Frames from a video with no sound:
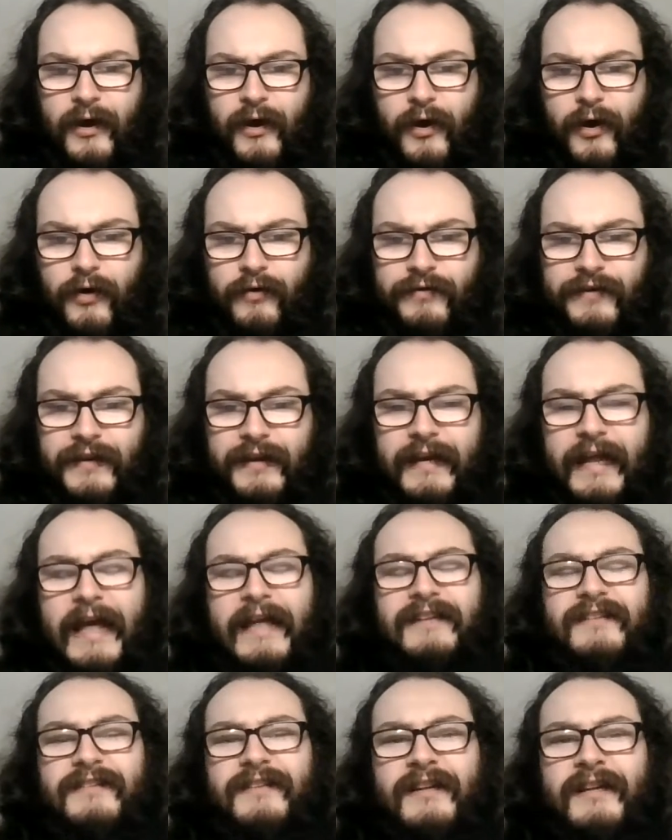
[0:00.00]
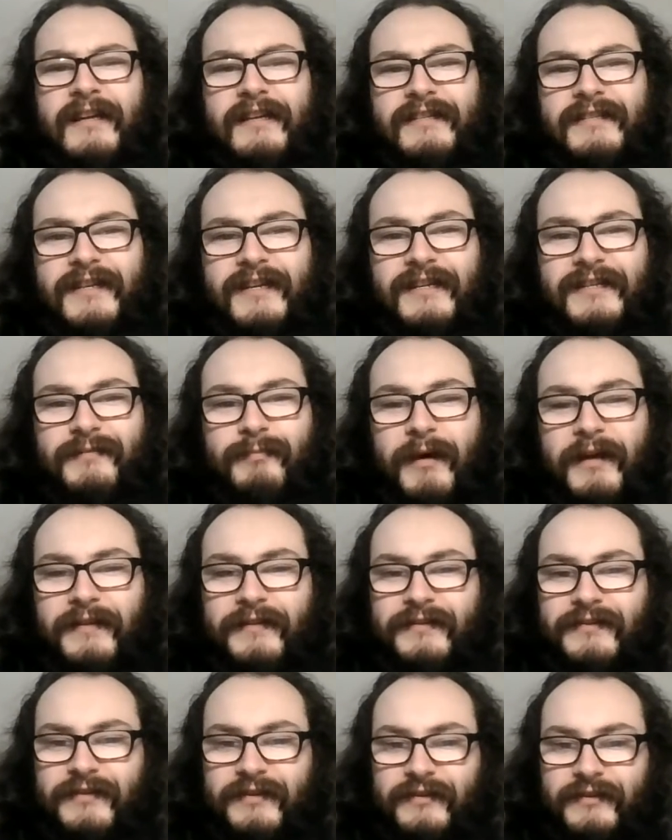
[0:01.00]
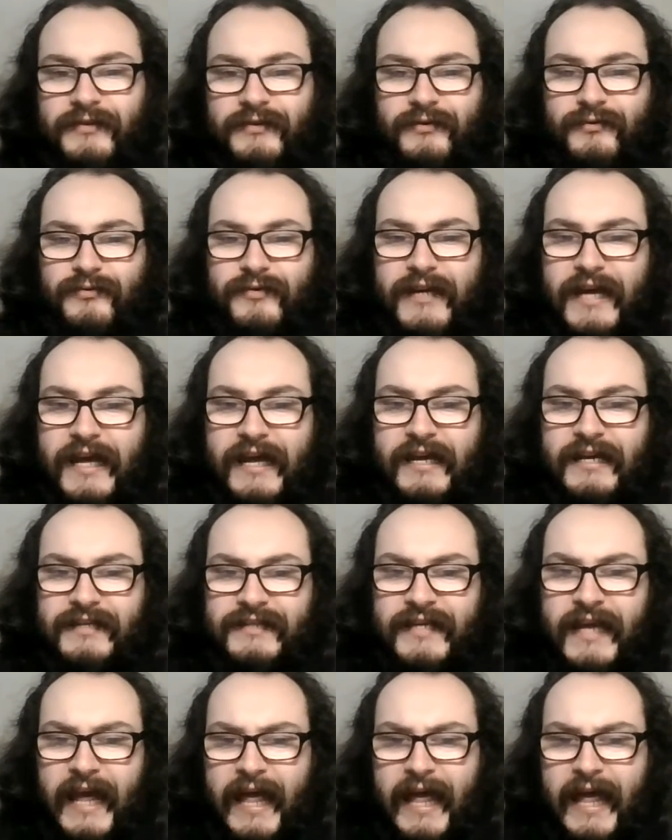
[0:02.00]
over the last six months and two days,